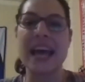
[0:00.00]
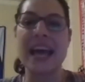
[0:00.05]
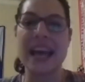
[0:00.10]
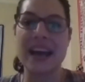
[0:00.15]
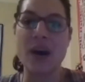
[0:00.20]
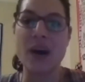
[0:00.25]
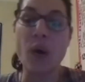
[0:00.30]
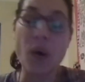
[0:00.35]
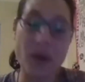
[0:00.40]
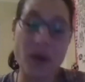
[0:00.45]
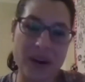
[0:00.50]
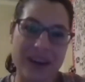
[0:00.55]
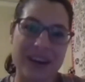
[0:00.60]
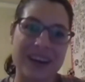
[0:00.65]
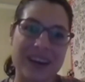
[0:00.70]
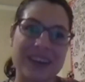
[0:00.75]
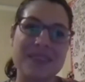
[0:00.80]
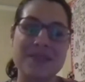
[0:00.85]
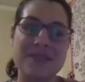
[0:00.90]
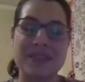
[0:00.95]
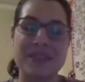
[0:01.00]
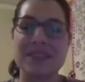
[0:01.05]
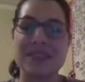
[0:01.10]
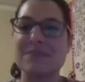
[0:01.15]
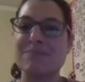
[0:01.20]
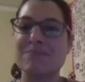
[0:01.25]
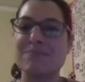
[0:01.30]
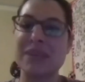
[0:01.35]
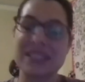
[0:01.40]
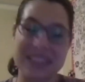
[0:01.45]
or the
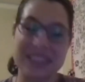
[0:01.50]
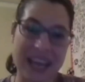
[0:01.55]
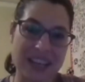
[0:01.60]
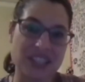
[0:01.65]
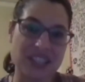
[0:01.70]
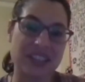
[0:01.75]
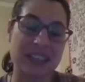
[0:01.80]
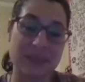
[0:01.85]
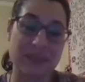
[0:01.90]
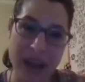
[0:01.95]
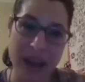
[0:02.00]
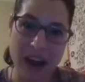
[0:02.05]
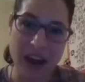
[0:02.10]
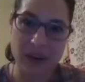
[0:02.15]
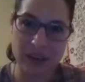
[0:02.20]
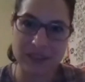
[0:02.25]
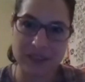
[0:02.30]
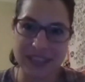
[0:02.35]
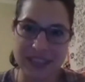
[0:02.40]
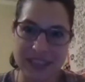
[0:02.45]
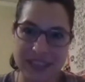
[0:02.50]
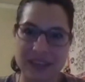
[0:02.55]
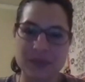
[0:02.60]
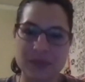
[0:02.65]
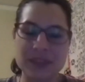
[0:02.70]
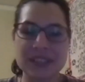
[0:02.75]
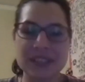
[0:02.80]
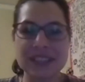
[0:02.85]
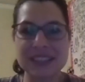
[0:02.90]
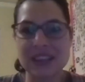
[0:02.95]
potential and power of data,
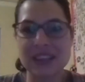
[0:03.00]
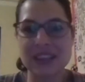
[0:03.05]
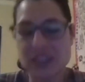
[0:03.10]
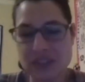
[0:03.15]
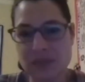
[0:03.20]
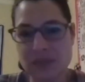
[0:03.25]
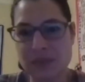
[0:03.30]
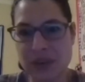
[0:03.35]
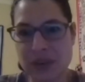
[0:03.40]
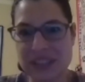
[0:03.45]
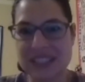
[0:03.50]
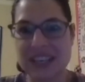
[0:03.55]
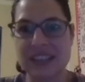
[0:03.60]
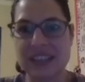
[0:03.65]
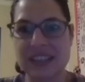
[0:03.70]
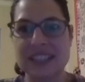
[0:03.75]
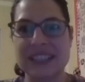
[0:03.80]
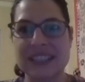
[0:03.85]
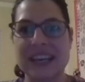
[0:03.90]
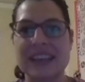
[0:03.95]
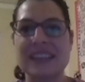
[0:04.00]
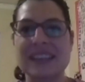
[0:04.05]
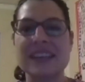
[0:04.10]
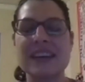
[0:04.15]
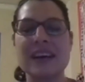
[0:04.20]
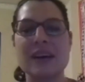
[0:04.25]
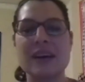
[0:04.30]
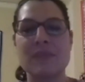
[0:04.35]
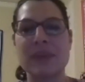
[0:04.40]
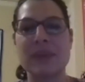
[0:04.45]
which is also important to understand.
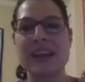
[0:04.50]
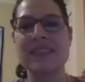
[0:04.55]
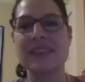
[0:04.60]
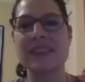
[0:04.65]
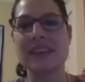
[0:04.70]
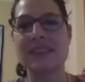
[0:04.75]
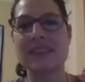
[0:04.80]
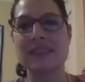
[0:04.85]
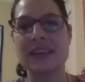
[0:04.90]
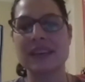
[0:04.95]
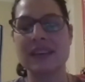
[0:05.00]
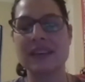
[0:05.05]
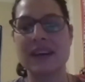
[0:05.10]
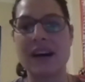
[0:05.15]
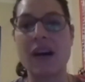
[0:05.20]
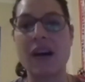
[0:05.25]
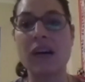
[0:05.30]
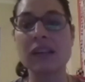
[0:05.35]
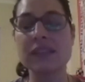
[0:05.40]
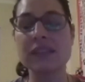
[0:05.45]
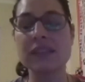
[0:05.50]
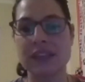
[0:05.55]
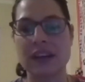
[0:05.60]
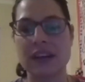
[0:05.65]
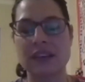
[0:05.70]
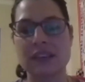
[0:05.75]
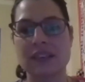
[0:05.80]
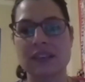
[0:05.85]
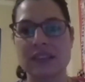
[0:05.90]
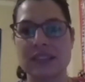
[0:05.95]
But I think that all of the
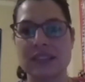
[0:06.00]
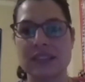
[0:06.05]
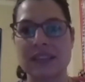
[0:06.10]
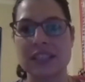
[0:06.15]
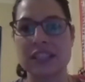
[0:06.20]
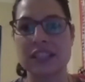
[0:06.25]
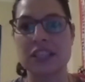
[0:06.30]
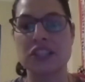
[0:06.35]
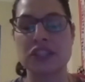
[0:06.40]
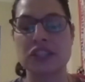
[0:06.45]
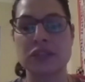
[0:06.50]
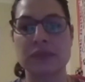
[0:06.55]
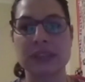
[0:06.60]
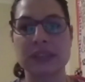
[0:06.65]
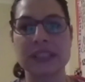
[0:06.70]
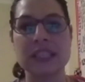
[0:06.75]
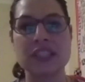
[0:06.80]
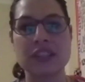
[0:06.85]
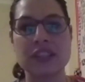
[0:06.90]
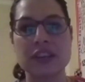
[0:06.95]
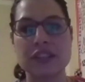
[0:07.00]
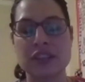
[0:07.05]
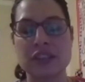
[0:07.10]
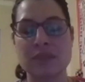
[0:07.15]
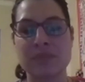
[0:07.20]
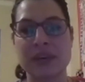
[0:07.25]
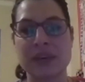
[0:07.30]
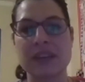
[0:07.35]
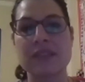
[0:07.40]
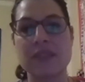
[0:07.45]
articles in this issue really start to
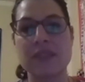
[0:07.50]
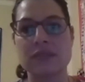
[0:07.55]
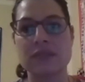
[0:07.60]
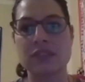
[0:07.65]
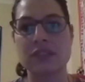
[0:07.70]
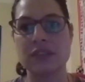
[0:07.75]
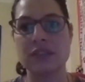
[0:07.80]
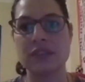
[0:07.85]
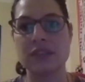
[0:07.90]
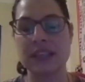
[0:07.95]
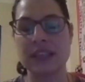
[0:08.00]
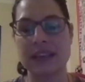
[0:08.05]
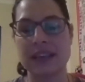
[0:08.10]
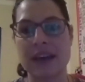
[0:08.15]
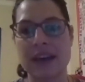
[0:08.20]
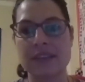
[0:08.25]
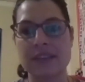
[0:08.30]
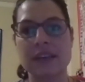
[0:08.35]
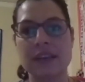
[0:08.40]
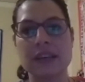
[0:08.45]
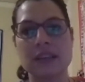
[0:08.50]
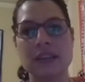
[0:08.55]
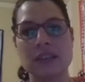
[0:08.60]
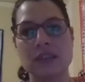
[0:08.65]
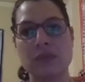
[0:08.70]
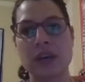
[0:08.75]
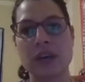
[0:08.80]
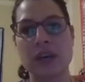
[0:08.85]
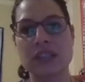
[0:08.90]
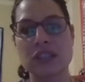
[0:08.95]
bring those two together in
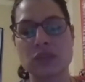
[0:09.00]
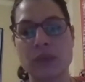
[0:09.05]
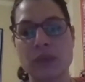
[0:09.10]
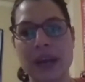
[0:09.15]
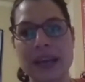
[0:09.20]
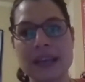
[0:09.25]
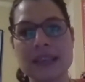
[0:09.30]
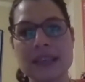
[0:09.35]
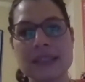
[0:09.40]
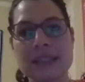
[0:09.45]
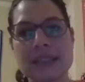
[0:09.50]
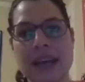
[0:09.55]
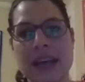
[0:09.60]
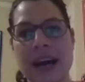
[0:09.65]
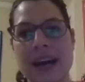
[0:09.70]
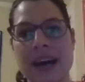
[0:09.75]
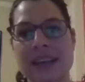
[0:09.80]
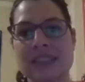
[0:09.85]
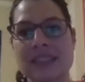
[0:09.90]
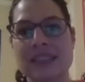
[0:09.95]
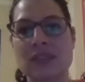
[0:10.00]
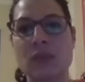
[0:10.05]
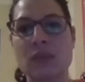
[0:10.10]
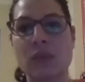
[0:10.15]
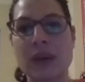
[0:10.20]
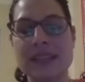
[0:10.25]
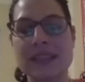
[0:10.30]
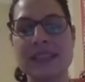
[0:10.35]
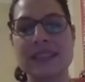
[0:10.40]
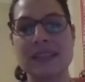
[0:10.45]
nuanced ways to ask,
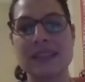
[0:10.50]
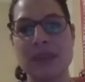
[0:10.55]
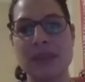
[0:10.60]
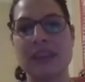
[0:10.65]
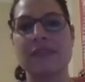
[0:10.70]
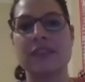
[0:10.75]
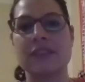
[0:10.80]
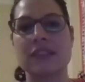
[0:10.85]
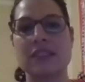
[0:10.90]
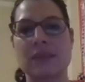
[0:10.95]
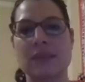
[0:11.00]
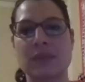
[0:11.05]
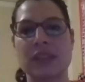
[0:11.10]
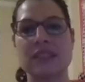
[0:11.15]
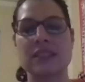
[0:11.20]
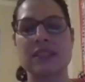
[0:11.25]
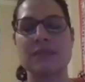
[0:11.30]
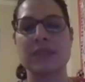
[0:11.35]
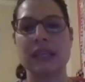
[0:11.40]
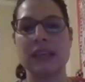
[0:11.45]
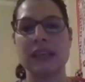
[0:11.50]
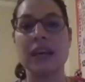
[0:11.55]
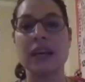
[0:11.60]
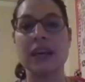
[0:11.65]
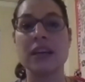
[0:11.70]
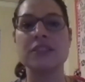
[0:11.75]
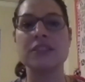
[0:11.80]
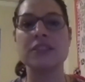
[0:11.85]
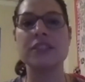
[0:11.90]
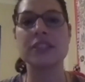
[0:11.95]
what does it mean for someone to be
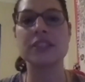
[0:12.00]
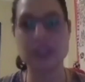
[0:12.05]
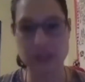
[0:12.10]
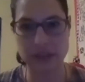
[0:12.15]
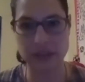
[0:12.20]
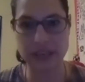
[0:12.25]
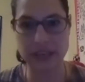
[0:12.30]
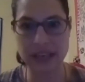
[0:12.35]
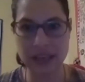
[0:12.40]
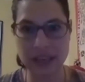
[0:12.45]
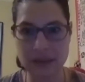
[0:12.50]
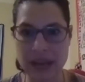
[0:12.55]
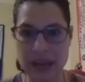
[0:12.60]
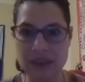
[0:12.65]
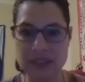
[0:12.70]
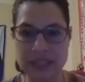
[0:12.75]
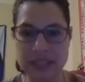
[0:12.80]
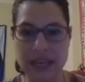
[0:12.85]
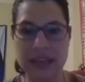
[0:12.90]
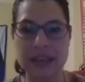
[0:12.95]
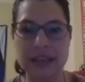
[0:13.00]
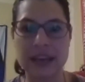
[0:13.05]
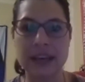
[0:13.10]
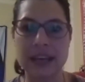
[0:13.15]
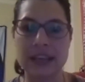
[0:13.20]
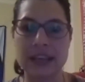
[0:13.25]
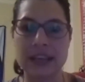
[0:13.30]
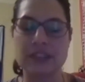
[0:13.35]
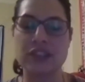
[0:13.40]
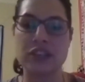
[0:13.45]
discerning about data
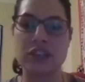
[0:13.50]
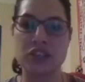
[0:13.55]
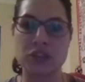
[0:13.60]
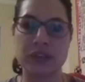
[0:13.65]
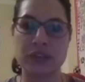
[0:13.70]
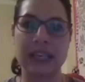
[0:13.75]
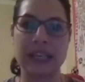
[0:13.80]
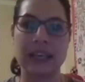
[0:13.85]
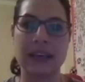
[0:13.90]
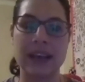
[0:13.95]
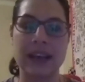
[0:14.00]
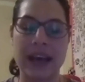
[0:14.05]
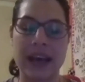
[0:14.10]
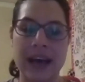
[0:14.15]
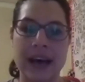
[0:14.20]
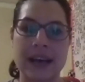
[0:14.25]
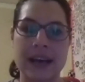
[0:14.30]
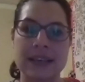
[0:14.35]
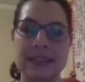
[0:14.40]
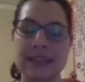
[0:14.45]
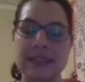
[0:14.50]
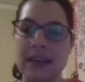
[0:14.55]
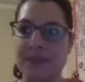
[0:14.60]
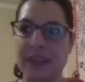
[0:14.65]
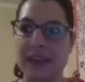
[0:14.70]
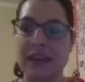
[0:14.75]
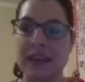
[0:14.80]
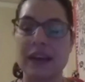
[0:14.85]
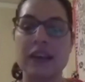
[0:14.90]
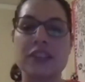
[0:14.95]
and to treat it as
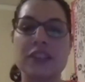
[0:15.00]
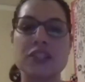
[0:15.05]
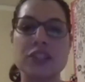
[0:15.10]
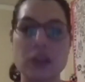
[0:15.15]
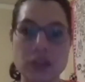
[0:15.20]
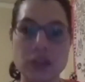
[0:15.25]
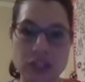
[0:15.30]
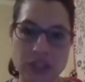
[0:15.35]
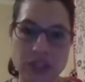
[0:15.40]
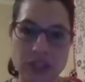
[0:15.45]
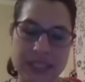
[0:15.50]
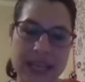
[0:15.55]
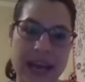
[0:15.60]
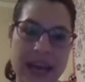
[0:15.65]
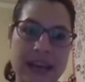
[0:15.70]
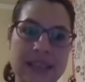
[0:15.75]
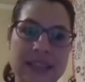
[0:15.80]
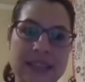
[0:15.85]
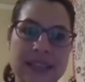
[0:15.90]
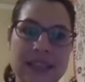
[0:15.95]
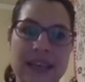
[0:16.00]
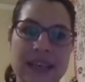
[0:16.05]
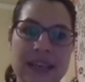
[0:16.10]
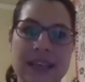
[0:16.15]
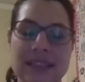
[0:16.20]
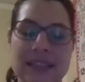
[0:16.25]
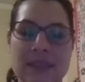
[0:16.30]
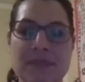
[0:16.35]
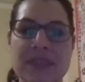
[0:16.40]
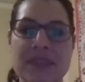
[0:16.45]
a social text,
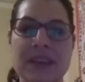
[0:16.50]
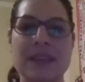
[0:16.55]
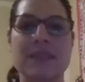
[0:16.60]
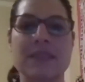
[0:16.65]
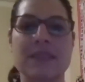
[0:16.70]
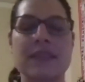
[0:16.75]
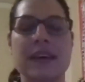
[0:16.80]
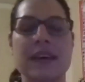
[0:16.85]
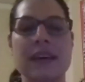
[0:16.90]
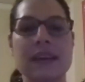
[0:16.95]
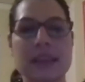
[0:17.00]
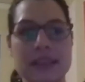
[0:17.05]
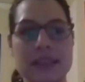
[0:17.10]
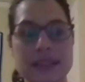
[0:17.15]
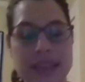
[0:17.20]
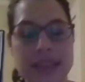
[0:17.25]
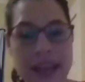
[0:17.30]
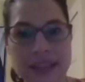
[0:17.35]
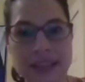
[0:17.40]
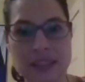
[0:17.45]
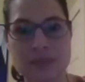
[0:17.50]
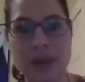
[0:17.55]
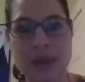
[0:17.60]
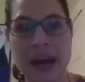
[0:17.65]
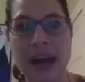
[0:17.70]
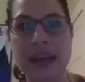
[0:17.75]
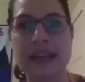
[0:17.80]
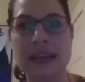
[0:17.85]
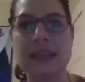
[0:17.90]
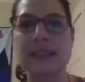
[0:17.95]
as something that contains
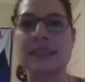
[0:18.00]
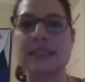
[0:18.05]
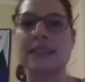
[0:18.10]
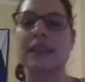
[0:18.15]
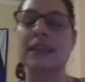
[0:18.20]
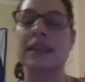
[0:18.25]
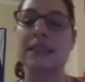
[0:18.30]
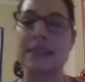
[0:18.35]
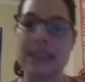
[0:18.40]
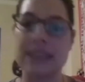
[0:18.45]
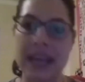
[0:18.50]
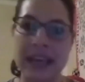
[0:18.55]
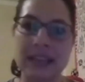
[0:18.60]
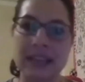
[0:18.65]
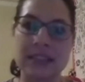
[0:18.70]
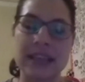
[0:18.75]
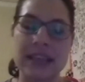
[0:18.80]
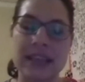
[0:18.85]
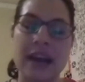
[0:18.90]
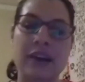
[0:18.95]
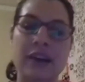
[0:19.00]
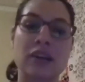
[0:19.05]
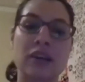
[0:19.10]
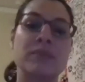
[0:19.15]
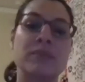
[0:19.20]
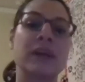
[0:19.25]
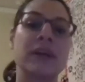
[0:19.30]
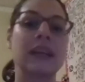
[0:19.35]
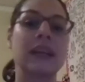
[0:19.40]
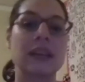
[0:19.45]
bias, that contains error,
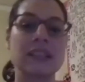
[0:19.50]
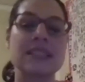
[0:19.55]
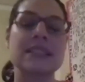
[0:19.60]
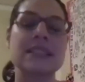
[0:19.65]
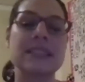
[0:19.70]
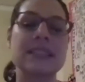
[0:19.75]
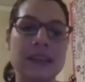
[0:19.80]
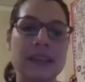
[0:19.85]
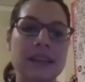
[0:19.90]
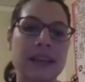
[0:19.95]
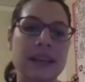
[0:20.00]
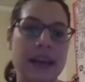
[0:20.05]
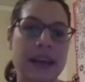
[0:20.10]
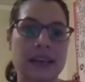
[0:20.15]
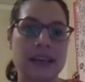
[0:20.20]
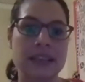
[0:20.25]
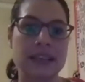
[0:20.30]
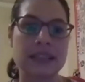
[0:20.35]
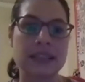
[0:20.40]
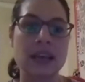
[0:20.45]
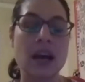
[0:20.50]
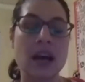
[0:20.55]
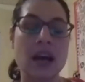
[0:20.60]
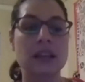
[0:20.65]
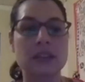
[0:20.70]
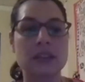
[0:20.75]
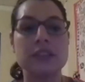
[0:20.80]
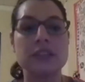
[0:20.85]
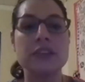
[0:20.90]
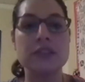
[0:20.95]
but can still let us
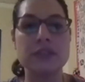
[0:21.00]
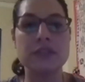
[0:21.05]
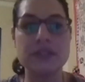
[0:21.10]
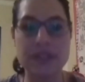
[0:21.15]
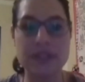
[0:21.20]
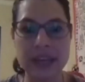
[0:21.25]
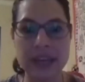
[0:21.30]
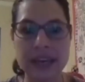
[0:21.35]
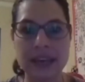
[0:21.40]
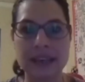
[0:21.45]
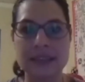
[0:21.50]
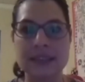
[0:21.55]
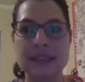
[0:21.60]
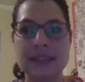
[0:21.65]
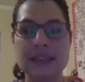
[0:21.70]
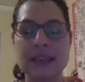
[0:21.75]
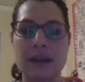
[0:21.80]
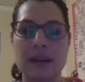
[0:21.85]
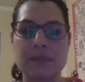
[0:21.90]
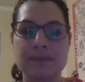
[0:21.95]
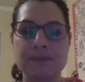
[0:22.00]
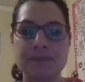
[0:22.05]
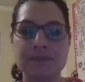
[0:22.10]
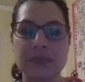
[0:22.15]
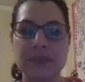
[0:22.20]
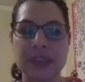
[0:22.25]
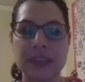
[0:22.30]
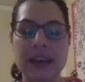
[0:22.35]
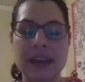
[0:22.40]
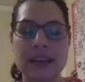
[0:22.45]
learn new things.
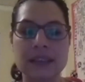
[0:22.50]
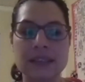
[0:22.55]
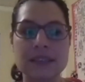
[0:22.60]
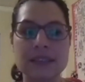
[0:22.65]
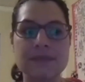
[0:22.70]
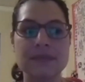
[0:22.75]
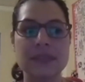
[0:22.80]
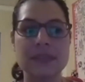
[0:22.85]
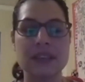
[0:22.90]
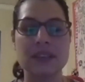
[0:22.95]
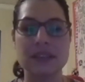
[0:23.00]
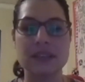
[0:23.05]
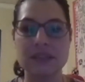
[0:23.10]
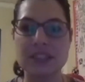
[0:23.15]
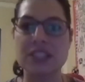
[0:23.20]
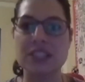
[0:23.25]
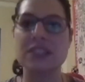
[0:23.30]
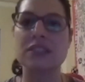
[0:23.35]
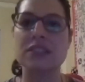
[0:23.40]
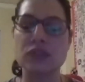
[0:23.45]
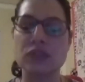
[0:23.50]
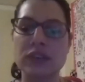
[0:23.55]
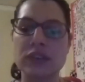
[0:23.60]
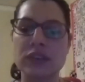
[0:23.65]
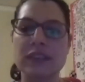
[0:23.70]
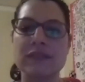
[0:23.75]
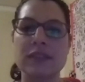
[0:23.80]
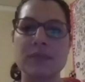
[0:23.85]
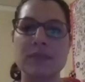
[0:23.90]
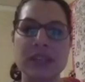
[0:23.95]
And just sort
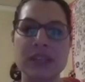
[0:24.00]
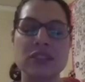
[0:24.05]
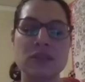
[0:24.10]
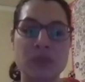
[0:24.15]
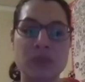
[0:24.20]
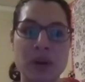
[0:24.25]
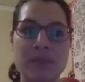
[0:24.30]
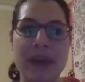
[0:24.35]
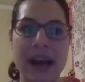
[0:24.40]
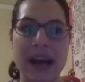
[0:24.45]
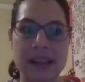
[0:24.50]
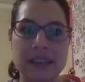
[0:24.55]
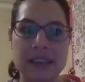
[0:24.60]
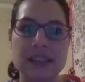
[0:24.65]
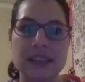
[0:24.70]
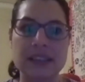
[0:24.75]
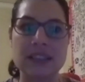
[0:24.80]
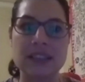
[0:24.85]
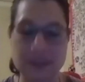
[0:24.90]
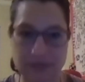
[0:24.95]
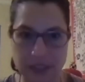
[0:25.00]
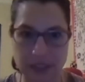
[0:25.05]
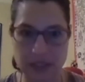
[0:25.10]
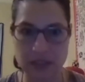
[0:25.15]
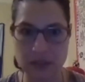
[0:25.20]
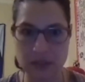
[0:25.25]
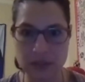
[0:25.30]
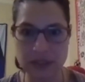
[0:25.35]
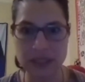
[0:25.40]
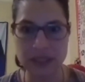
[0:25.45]
of it brings a more balanced
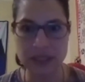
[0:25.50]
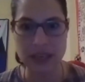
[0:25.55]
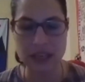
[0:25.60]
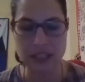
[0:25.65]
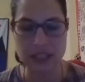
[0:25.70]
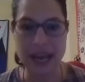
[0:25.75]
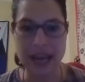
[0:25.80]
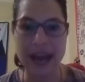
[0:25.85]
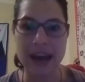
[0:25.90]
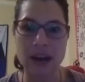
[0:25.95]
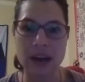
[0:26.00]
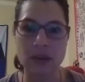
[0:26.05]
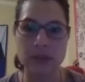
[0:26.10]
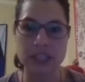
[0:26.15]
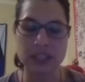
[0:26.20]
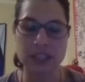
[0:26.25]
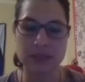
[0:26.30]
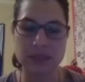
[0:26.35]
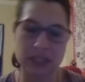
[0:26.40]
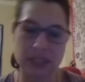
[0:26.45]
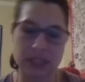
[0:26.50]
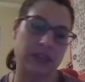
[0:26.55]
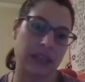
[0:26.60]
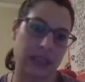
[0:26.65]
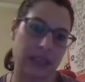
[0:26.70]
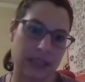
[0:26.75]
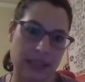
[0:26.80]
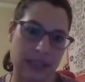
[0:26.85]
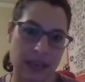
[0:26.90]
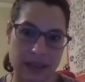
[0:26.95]
view to how we should be
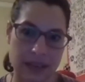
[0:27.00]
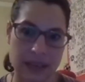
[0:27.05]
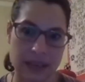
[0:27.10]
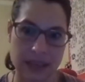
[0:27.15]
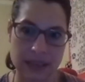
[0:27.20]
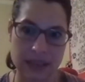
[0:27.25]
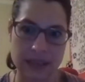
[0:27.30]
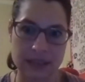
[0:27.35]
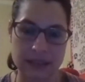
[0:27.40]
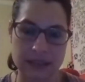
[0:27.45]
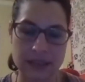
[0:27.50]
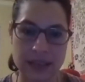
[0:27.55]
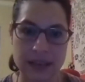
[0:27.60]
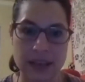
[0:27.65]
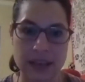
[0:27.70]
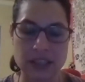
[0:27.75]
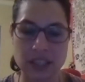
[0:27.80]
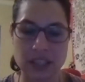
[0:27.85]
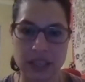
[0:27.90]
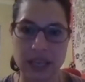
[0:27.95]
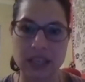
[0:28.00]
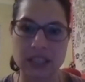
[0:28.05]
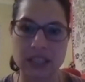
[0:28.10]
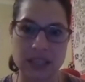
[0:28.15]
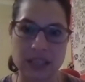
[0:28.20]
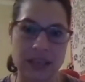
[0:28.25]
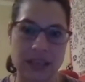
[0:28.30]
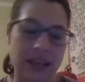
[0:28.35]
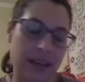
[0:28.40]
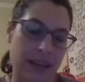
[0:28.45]
treating data in
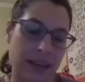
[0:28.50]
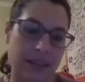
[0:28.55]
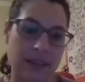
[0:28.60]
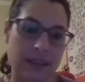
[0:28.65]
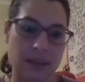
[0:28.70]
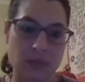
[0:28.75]
education, and I think more